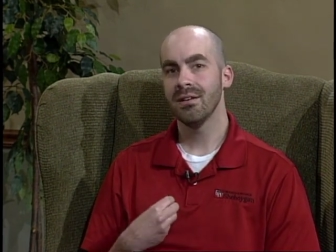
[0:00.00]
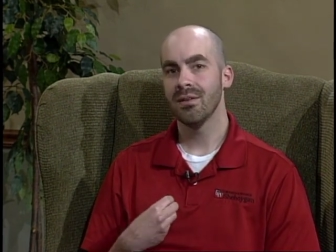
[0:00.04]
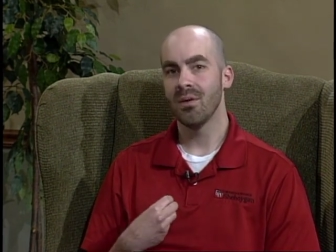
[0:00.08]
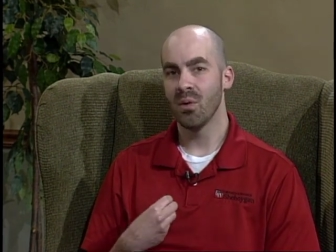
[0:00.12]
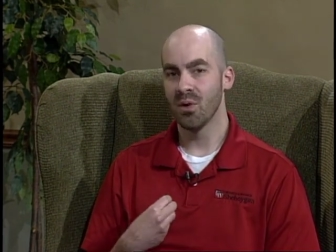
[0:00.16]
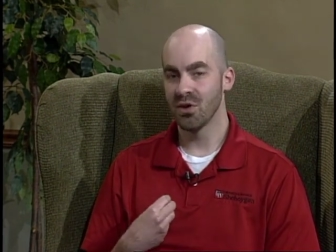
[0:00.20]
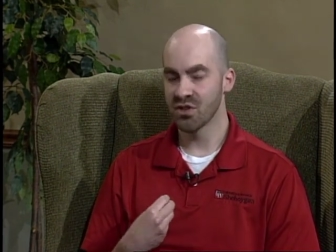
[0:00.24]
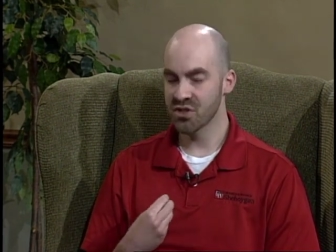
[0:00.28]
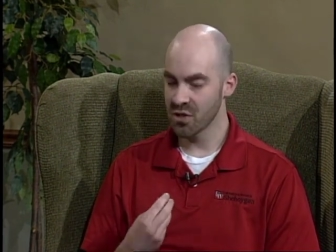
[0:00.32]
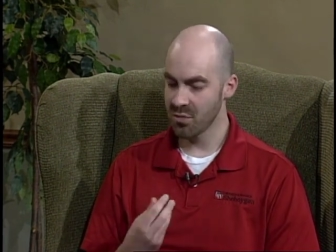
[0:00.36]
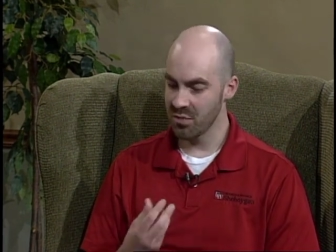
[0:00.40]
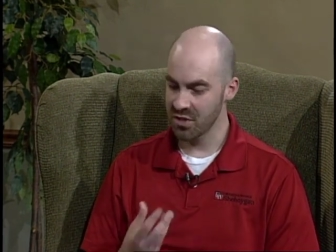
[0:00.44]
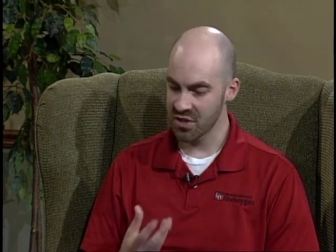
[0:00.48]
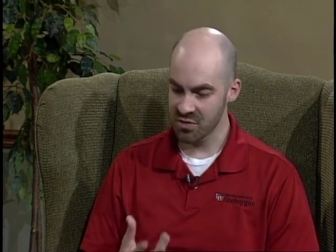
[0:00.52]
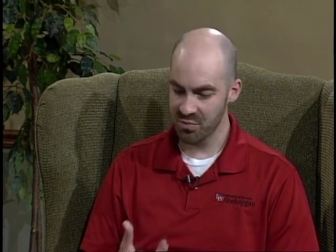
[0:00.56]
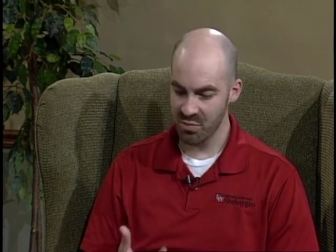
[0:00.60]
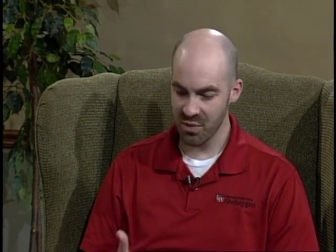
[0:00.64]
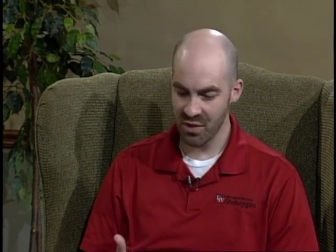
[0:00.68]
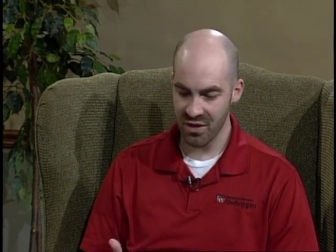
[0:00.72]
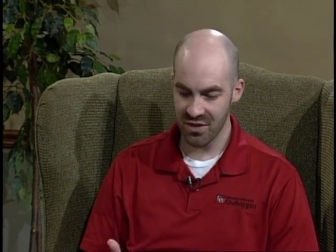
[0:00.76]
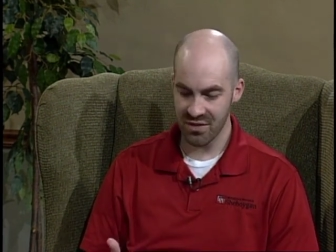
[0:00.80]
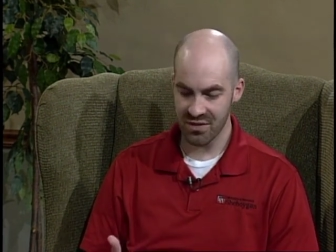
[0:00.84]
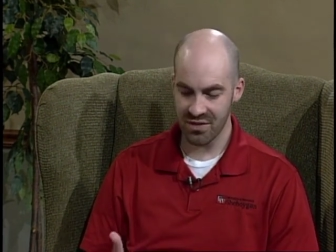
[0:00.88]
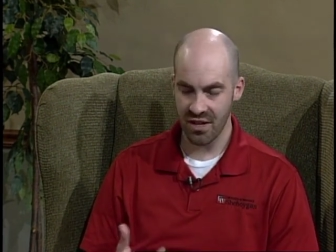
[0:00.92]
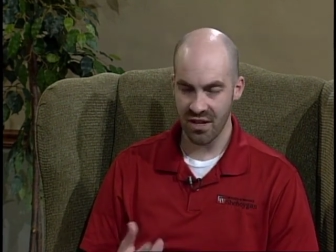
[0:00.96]
or some
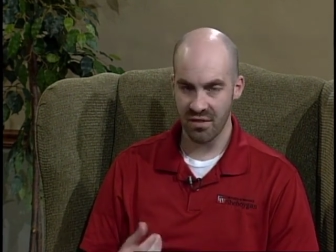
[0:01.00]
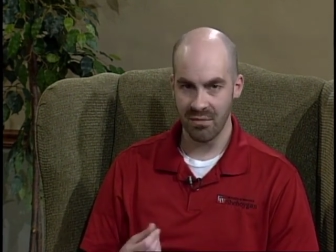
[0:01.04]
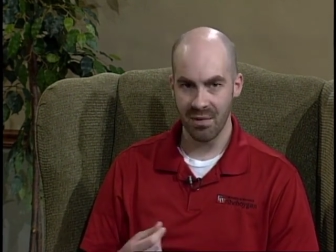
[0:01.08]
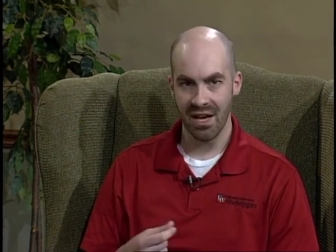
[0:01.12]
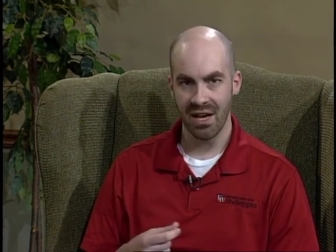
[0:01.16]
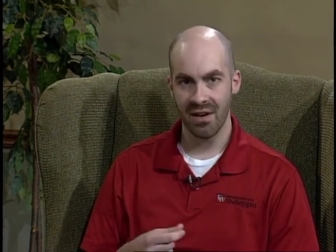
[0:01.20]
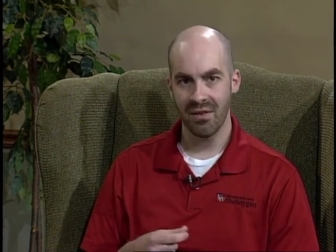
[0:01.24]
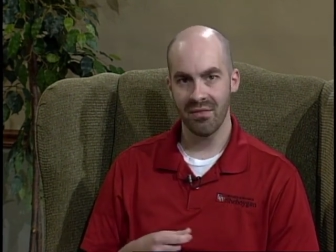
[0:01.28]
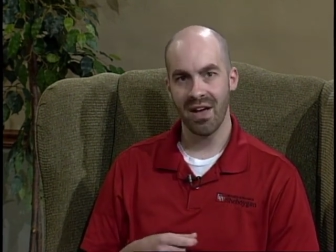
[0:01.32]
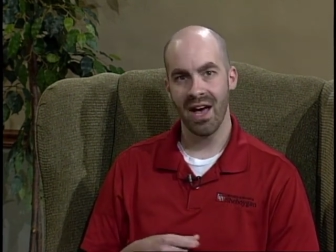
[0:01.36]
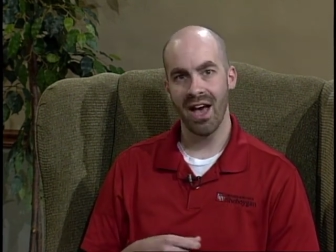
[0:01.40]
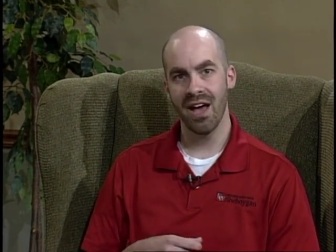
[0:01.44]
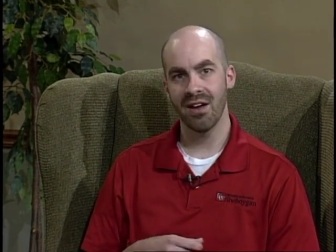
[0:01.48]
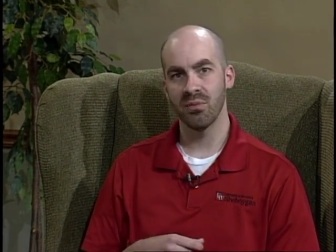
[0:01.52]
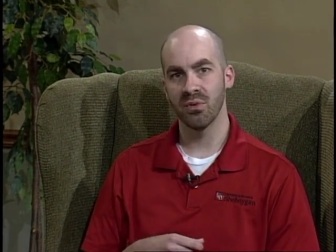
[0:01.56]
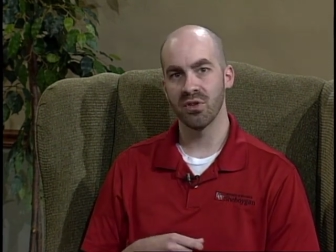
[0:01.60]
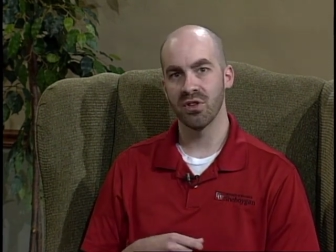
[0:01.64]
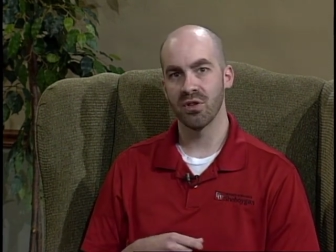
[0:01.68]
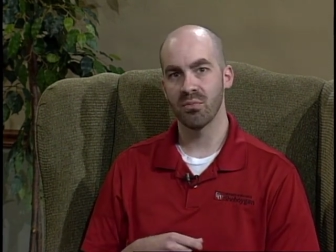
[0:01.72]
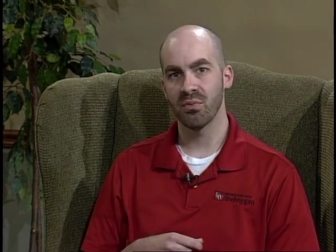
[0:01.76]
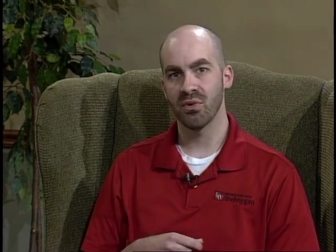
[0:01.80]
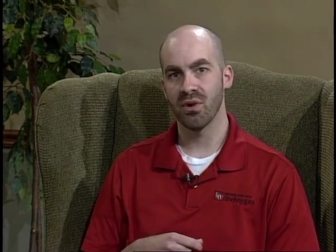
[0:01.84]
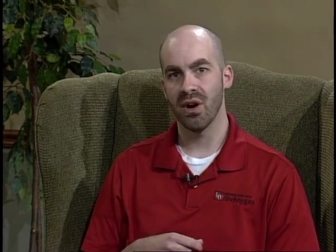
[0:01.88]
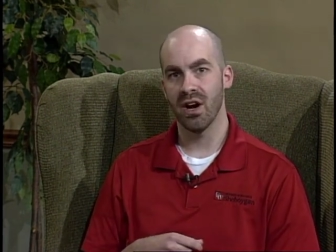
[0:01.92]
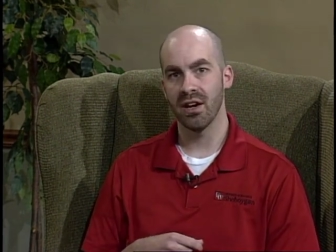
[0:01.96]
experience they may have had with
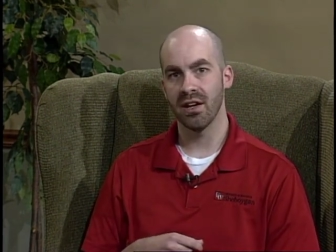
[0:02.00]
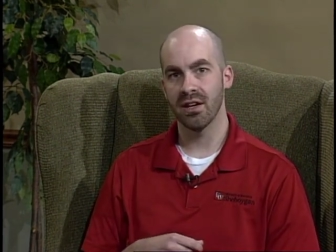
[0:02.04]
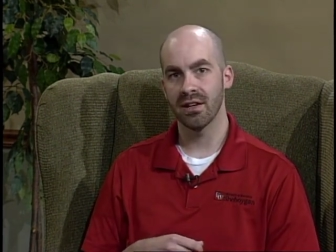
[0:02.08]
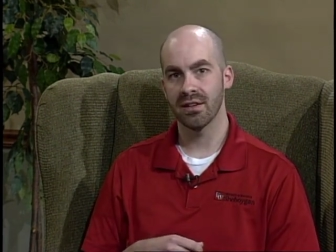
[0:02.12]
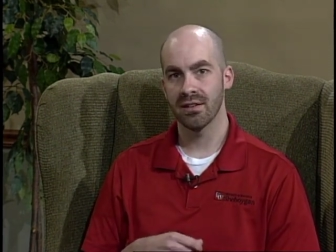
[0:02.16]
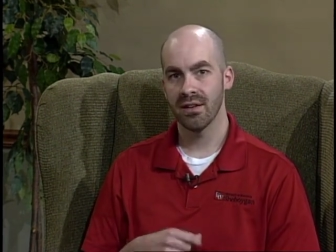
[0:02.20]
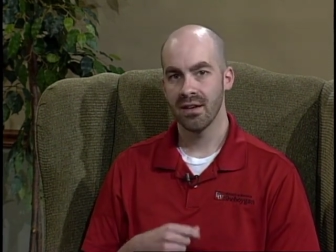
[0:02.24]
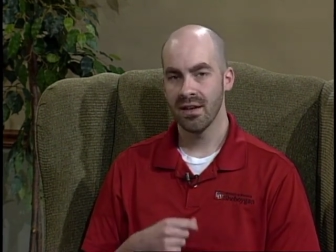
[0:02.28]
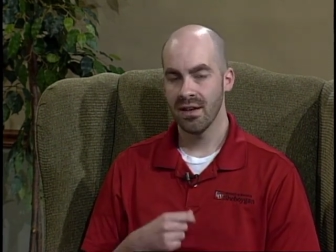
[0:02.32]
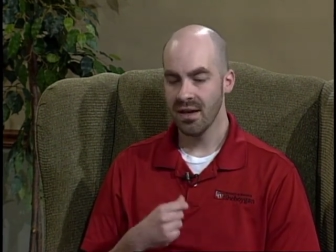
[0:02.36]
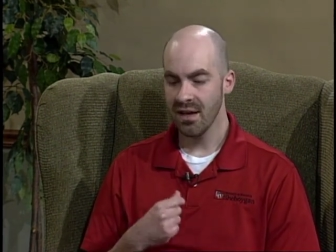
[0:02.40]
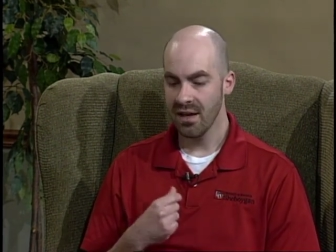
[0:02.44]
the product.